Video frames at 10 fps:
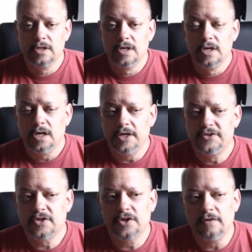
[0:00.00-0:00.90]
It's
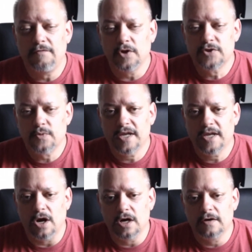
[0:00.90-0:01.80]
called a Volkswagen
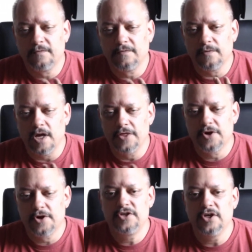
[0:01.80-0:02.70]

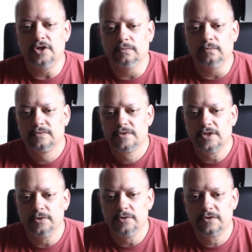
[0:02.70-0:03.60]
R32. So
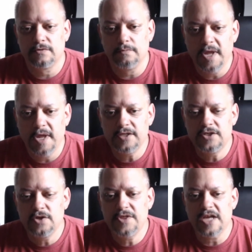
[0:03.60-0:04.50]
it was made in
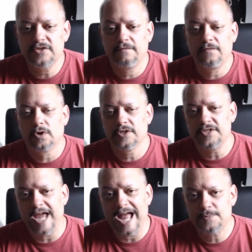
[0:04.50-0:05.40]
2004. It's a
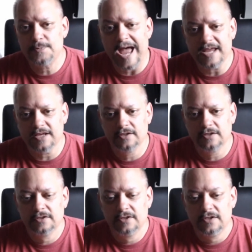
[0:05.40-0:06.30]
hatchback.
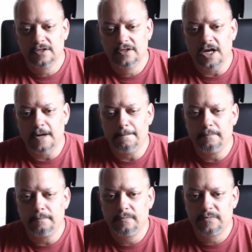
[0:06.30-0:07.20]

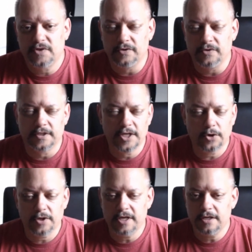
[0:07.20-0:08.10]
So it's
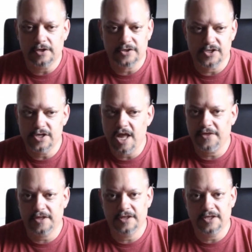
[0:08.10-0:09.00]
literally, there's
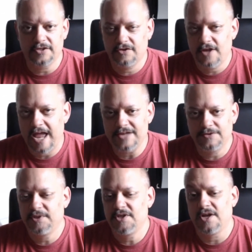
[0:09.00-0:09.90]
nothing hasn't been
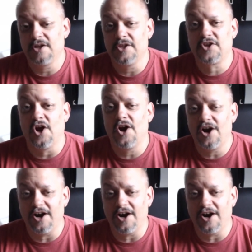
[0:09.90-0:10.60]
done on this car.